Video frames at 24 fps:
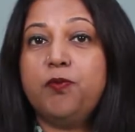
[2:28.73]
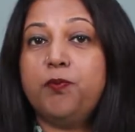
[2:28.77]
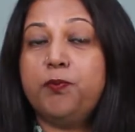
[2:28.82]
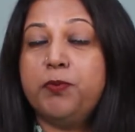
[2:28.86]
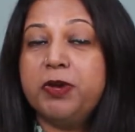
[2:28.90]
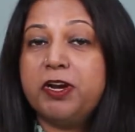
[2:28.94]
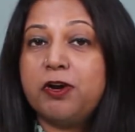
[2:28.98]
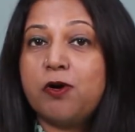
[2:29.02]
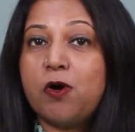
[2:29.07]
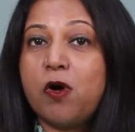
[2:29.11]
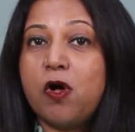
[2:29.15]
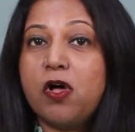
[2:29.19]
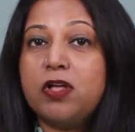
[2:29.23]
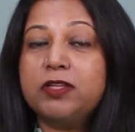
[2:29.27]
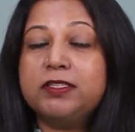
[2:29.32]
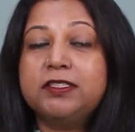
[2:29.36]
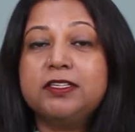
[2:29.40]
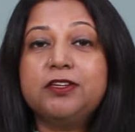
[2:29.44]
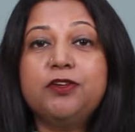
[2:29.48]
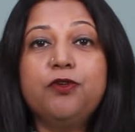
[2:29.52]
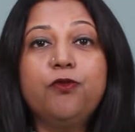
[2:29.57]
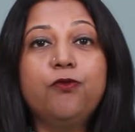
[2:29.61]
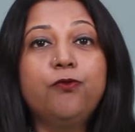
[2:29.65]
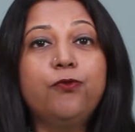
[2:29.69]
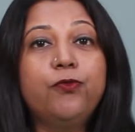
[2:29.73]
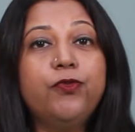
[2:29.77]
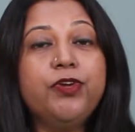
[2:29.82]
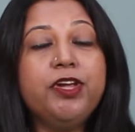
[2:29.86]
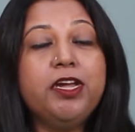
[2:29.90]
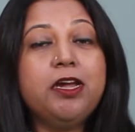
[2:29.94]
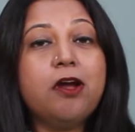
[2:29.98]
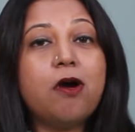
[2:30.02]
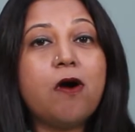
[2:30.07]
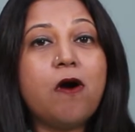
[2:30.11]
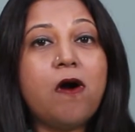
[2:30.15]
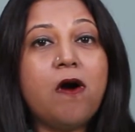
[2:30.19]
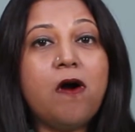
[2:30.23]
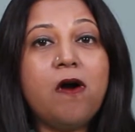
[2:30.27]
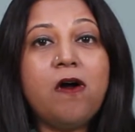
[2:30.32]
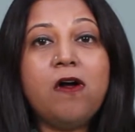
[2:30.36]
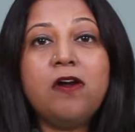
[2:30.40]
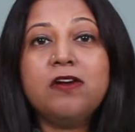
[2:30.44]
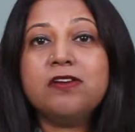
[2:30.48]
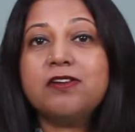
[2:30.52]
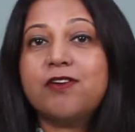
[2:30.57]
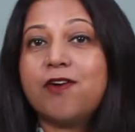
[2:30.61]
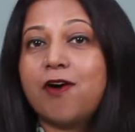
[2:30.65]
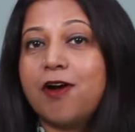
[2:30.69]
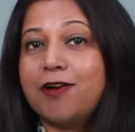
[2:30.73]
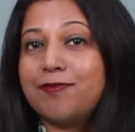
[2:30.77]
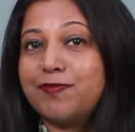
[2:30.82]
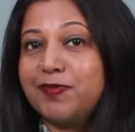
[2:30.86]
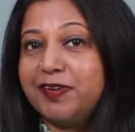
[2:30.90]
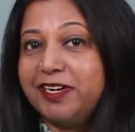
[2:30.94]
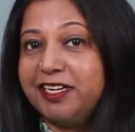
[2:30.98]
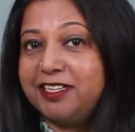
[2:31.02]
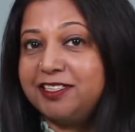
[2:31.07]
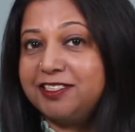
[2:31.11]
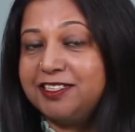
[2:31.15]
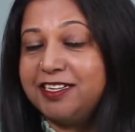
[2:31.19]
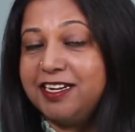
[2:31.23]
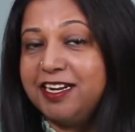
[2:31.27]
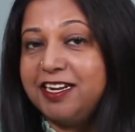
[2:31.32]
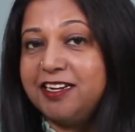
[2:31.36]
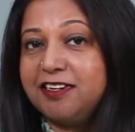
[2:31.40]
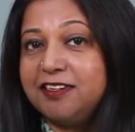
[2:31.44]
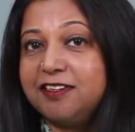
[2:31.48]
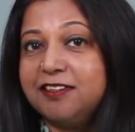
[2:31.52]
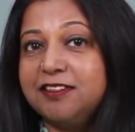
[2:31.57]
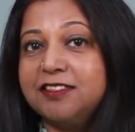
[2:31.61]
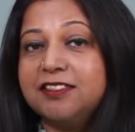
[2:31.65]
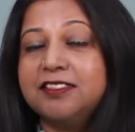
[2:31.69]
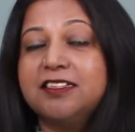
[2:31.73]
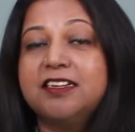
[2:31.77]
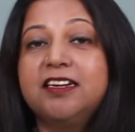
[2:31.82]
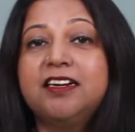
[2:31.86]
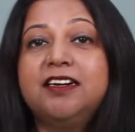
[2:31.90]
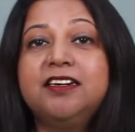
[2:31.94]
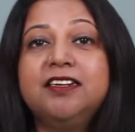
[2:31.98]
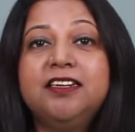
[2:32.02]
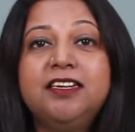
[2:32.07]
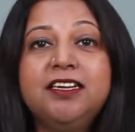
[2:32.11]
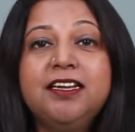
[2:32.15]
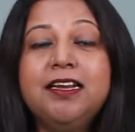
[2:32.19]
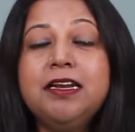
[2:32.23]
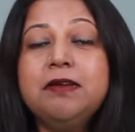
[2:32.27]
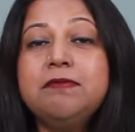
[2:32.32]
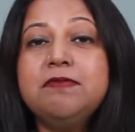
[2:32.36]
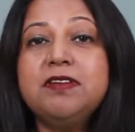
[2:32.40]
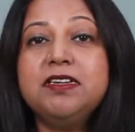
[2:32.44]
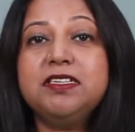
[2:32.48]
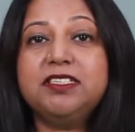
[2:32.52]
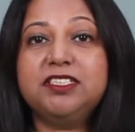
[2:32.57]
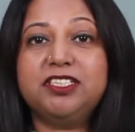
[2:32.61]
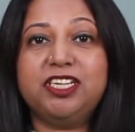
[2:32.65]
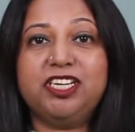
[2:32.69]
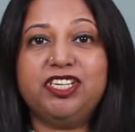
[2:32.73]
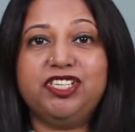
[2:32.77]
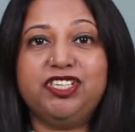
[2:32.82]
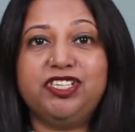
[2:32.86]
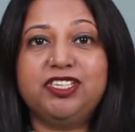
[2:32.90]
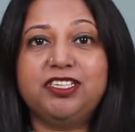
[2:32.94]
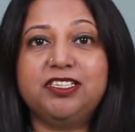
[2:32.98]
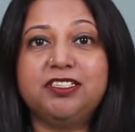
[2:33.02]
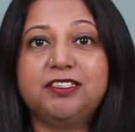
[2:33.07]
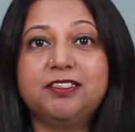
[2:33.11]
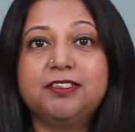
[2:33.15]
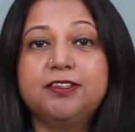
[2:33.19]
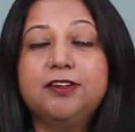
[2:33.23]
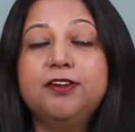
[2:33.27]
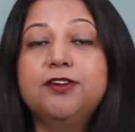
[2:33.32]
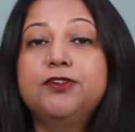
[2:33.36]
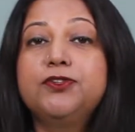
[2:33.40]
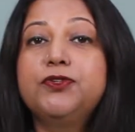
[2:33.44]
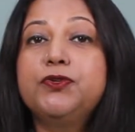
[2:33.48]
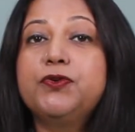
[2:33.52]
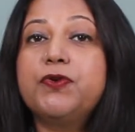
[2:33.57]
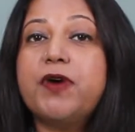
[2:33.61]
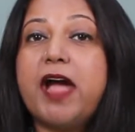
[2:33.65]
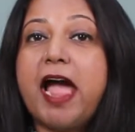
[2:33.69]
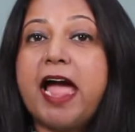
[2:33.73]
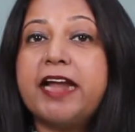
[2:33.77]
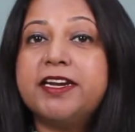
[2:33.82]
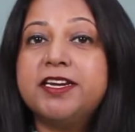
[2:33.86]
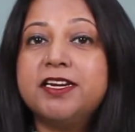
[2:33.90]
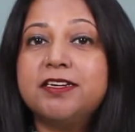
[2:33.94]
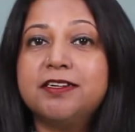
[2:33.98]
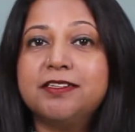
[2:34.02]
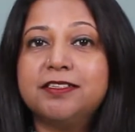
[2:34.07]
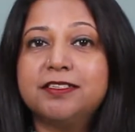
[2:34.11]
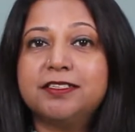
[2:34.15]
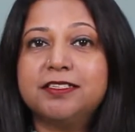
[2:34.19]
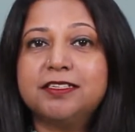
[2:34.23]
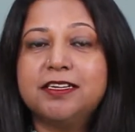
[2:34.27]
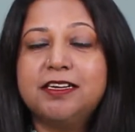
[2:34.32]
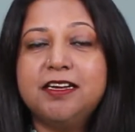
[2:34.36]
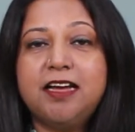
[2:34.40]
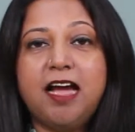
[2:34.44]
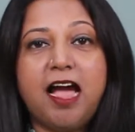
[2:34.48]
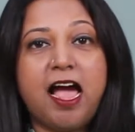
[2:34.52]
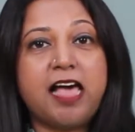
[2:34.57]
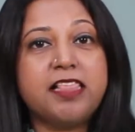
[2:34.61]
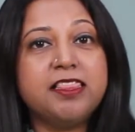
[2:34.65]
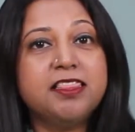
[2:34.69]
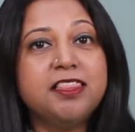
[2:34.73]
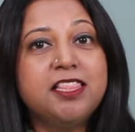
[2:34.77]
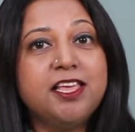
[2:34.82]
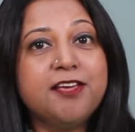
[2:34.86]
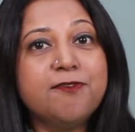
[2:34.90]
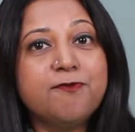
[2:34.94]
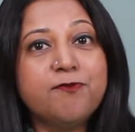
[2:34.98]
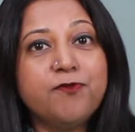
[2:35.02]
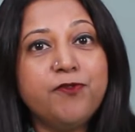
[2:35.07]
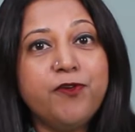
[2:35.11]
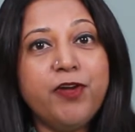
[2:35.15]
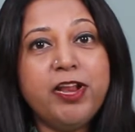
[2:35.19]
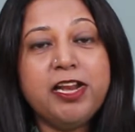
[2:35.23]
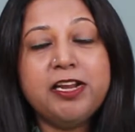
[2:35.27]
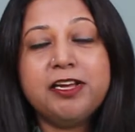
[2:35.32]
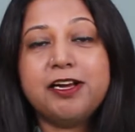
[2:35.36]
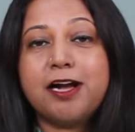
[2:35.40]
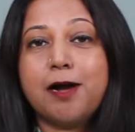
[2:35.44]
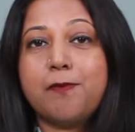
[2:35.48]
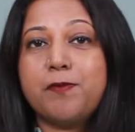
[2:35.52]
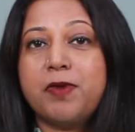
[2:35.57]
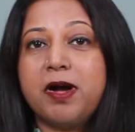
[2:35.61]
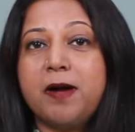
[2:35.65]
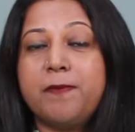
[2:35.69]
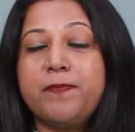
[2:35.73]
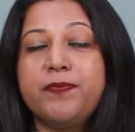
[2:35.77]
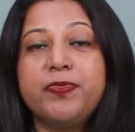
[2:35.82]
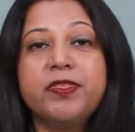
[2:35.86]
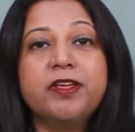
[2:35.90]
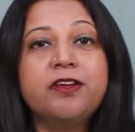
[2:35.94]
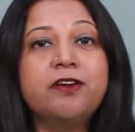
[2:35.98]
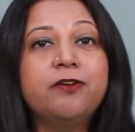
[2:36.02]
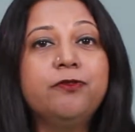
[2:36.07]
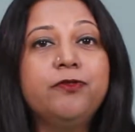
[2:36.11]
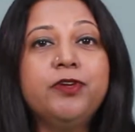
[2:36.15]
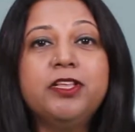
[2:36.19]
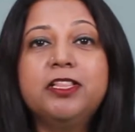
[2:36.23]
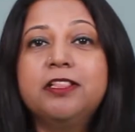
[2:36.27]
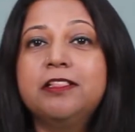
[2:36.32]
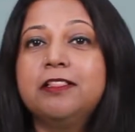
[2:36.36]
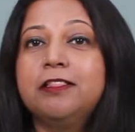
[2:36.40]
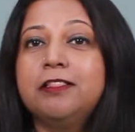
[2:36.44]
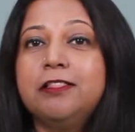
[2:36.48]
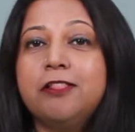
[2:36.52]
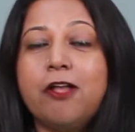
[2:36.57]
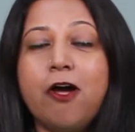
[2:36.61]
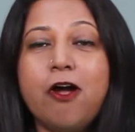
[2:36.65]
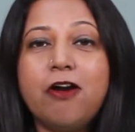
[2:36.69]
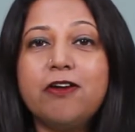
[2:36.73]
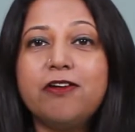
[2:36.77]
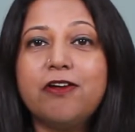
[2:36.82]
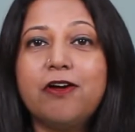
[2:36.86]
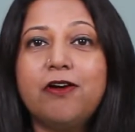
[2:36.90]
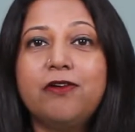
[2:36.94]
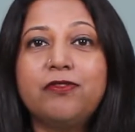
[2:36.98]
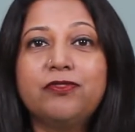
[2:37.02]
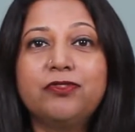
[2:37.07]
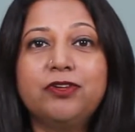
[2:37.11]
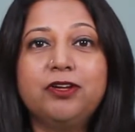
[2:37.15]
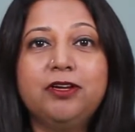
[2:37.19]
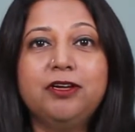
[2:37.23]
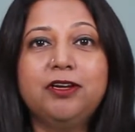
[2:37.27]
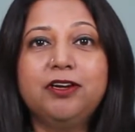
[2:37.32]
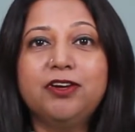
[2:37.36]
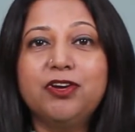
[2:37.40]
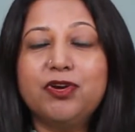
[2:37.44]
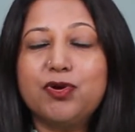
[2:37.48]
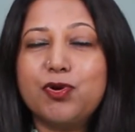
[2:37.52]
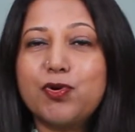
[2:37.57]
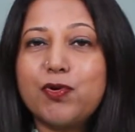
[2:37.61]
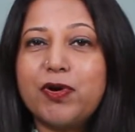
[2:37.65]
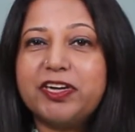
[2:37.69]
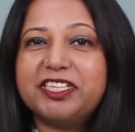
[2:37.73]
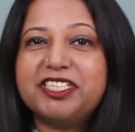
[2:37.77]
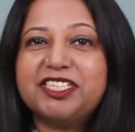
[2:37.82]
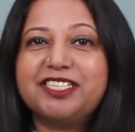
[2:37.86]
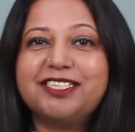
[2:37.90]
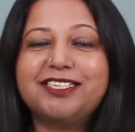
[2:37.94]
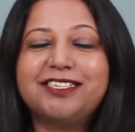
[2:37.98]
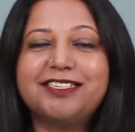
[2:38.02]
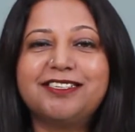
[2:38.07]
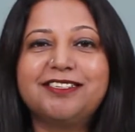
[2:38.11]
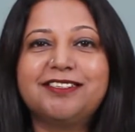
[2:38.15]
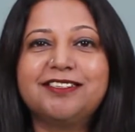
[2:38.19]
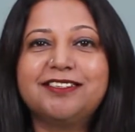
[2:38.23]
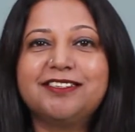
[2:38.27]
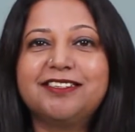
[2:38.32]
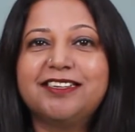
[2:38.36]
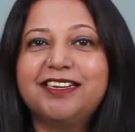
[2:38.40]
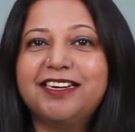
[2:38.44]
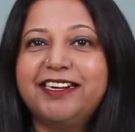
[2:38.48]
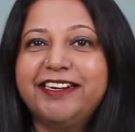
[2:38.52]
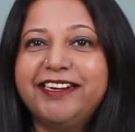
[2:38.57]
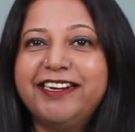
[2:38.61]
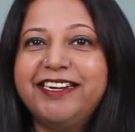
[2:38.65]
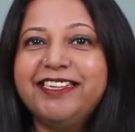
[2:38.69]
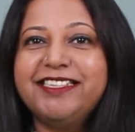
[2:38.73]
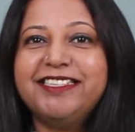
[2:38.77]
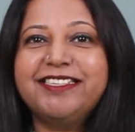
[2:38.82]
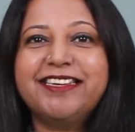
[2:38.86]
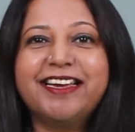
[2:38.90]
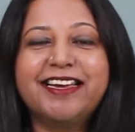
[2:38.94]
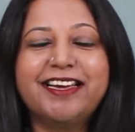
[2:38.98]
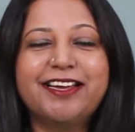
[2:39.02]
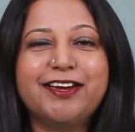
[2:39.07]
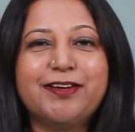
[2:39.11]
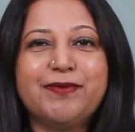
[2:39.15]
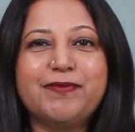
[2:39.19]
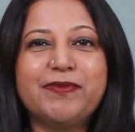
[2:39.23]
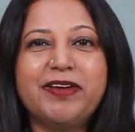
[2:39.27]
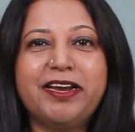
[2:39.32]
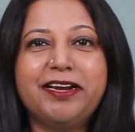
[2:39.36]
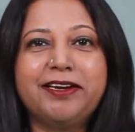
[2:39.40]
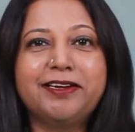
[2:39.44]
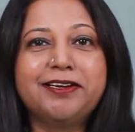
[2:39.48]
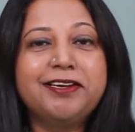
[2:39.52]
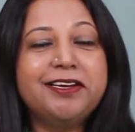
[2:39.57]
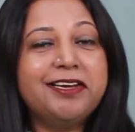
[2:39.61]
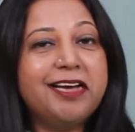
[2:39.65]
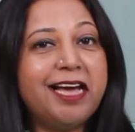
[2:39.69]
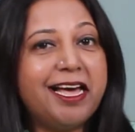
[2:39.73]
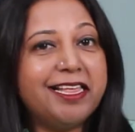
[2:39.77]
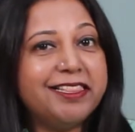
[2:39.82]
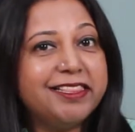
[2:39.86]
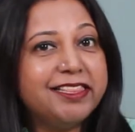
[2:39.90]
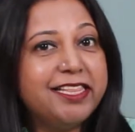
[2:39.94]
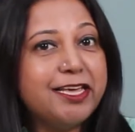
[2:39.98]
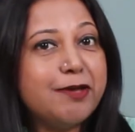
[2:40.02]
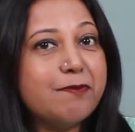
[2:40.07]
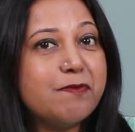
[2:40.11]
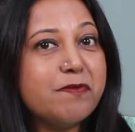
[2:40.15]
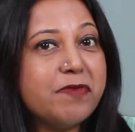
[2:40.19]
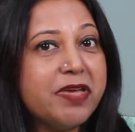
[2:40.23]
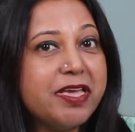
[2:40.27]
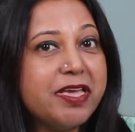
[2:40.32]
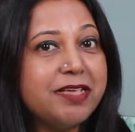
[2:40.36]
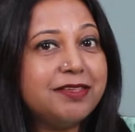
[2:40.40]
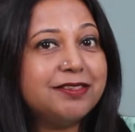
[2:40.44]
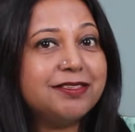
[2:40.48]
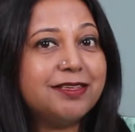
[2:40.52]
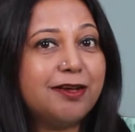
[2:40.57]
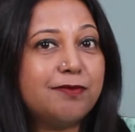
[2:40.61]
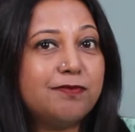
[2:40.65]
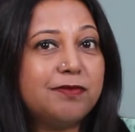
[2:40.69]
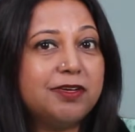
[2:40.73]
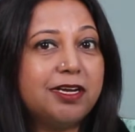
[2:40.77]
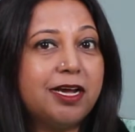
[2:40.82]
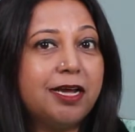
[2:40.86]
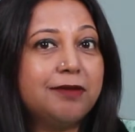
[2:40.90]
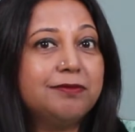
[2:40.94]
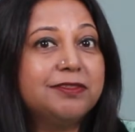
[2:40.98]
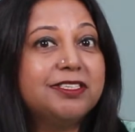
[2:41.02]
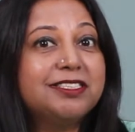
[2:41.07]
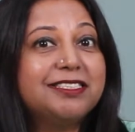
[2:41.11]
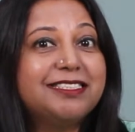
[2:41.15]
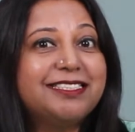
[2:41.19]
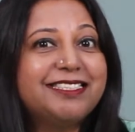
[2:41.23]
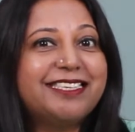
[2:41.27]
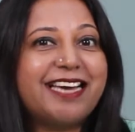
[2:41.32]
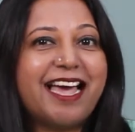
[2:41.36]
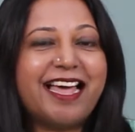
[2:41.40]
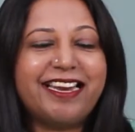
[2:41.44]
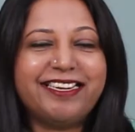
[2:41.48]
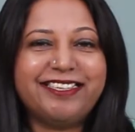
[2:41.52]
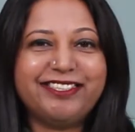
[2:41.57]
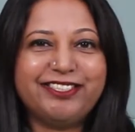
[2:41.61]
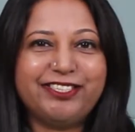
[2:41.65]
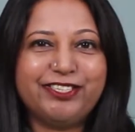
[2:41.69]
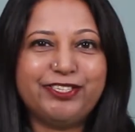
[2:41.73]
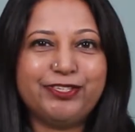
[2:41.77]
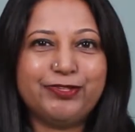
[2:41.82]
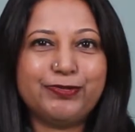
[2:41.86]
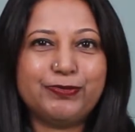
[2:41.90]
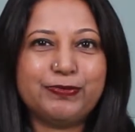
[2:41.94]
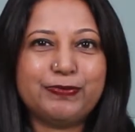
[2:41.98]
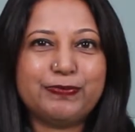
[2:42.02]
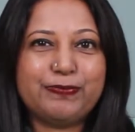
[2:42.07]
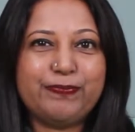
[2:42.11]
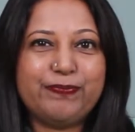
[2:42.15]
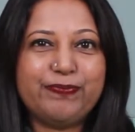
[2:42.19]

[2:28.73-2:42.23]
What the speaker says: because we all corporate trainers deliver sessions to adults and they will come up with lot of questions, disagreement, and they may sometimes challenge you.